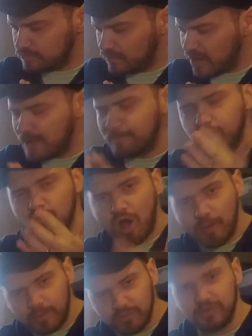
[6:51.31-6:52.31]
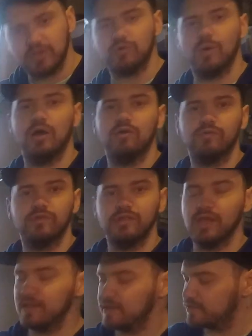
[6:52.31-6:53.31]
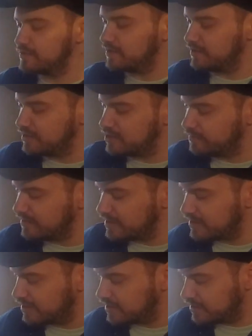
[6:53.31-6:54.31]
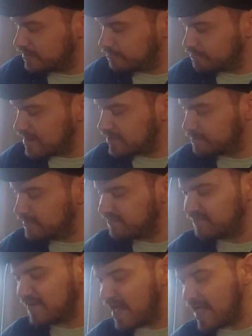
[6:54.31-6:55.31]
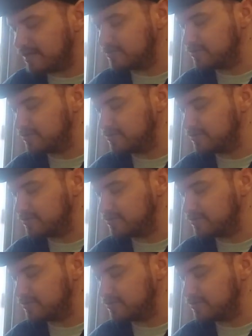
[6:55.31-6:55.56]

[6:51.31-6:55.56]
a proper V12. Not necessarily to be made to be fast.